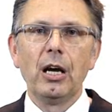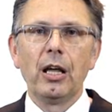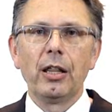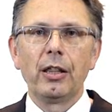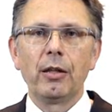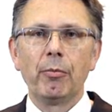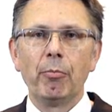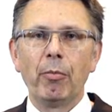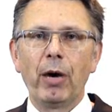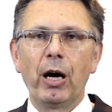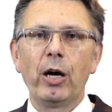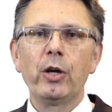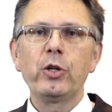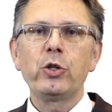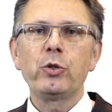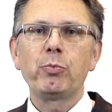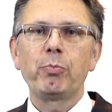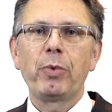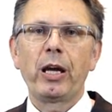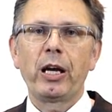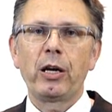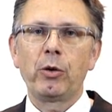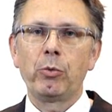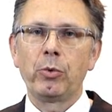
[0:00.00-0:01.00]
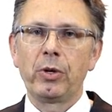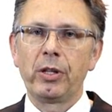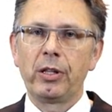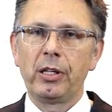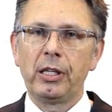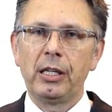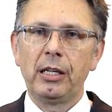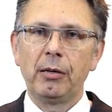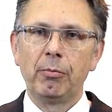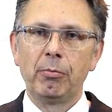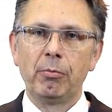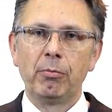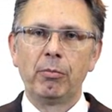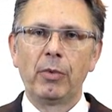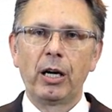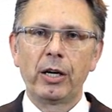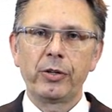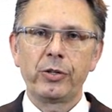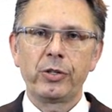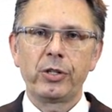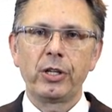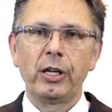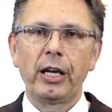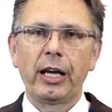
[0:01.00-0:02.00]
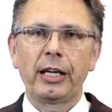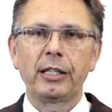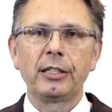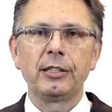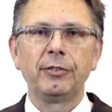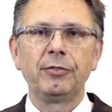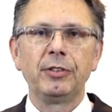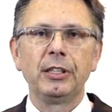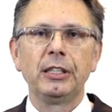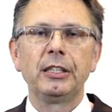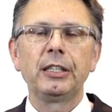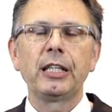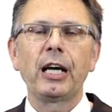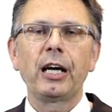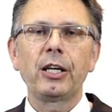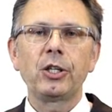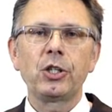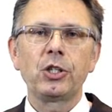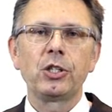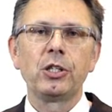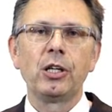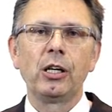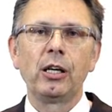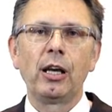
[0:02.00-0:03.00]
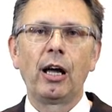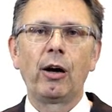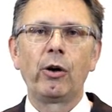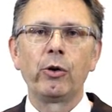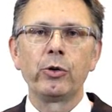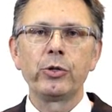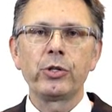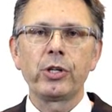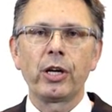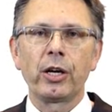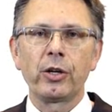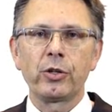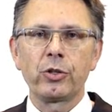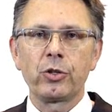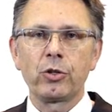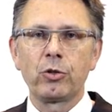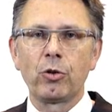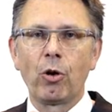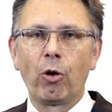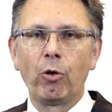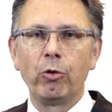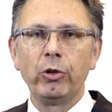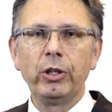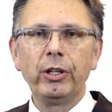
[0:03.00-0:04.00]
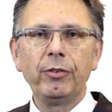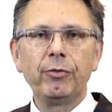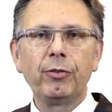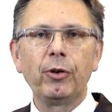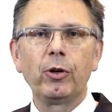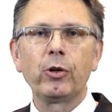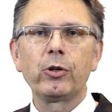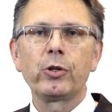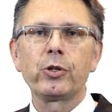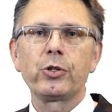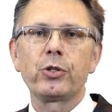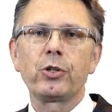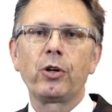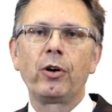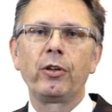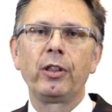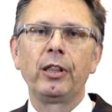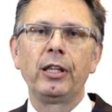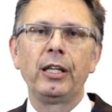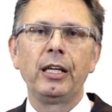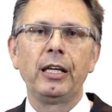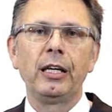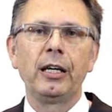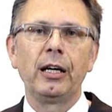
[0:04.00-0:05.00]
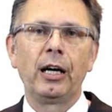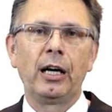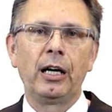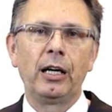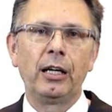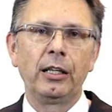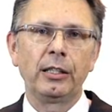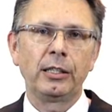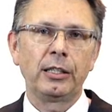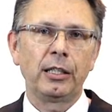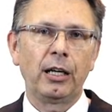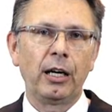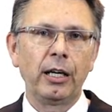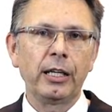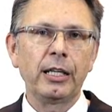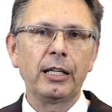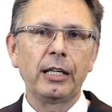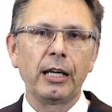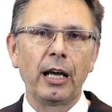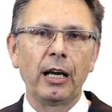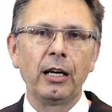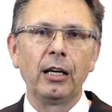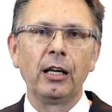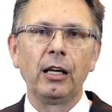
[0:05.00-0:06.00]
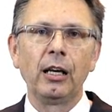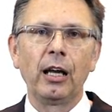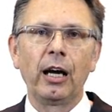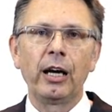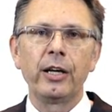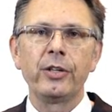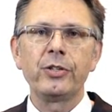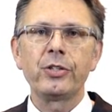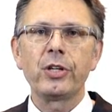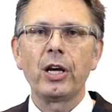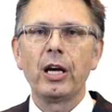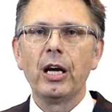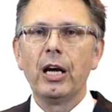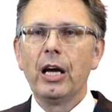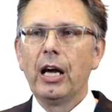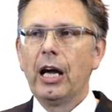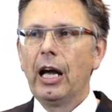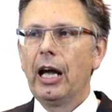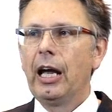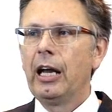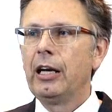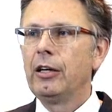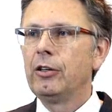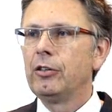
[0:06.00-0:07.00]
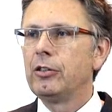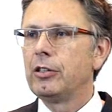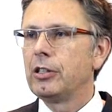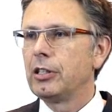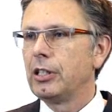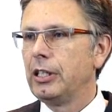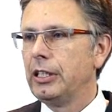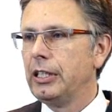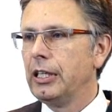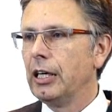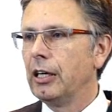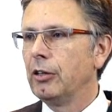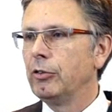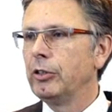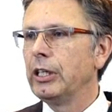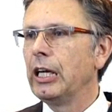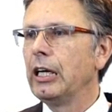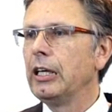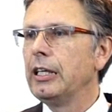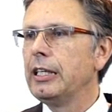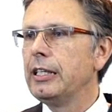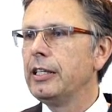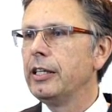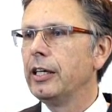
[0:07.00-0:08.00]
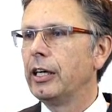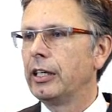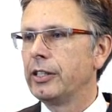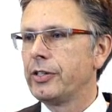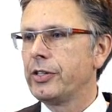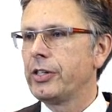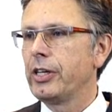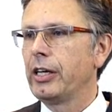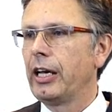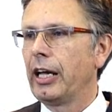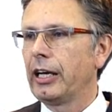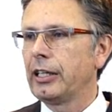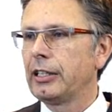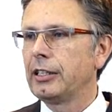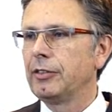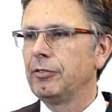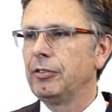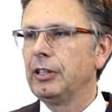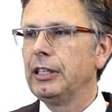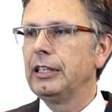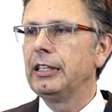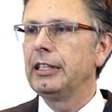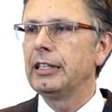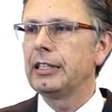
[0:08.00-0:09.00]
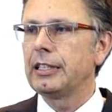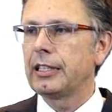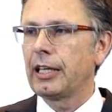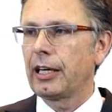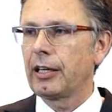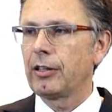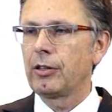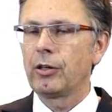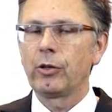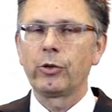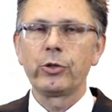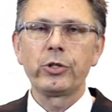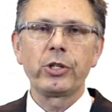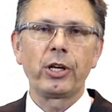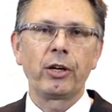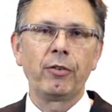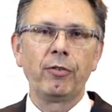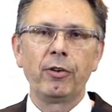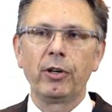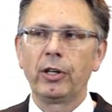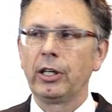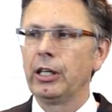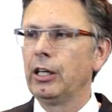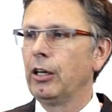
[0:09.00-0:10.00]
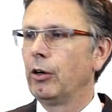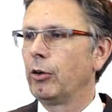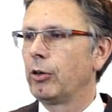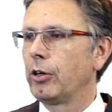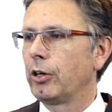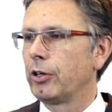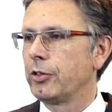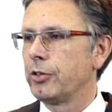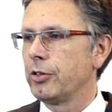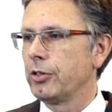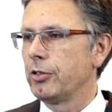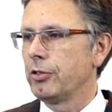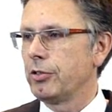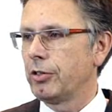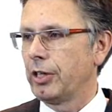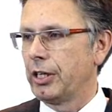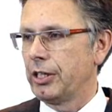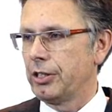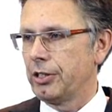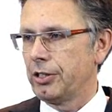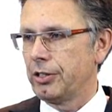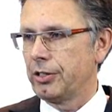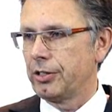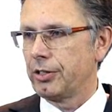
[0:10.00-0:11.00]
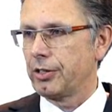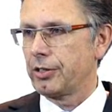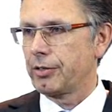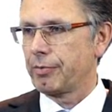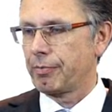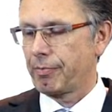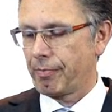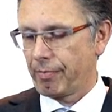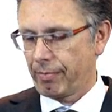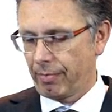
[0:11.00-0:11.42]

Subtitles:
The mass spec with the mass selective detection allows us to only focus on the target analytes and here really selectively detect those at very low concentrations.